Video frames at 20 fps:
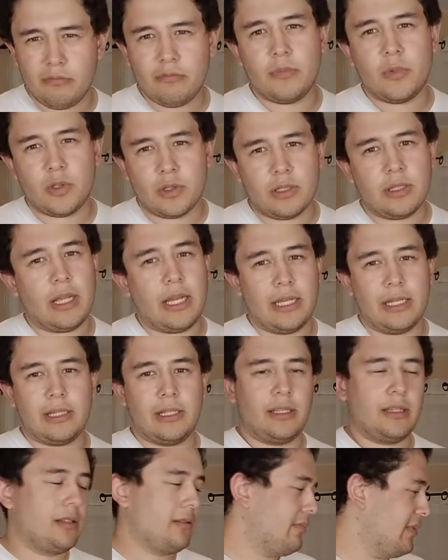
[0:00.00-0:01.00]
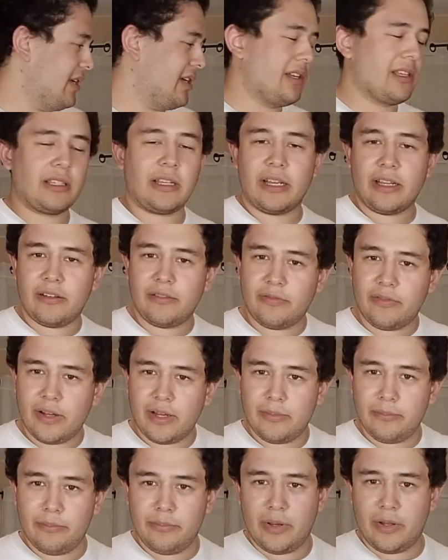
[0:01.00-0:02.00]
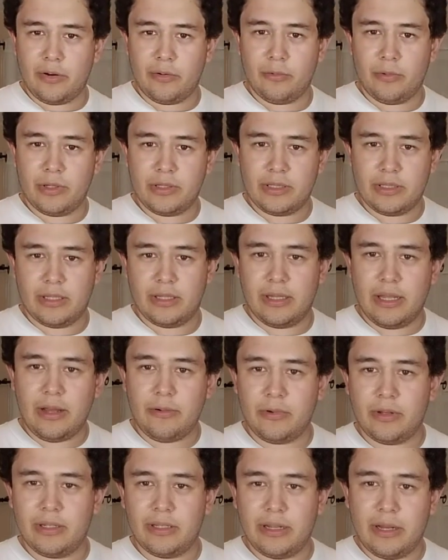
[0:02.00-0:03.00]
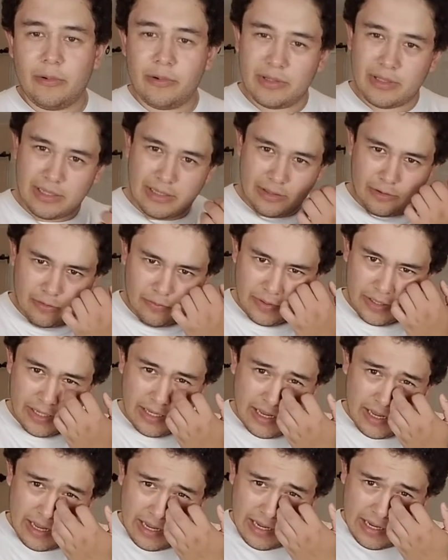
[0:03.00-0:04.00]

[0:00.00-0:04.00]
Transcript: Most likely, because I can find better ones than that one. That one's a little bit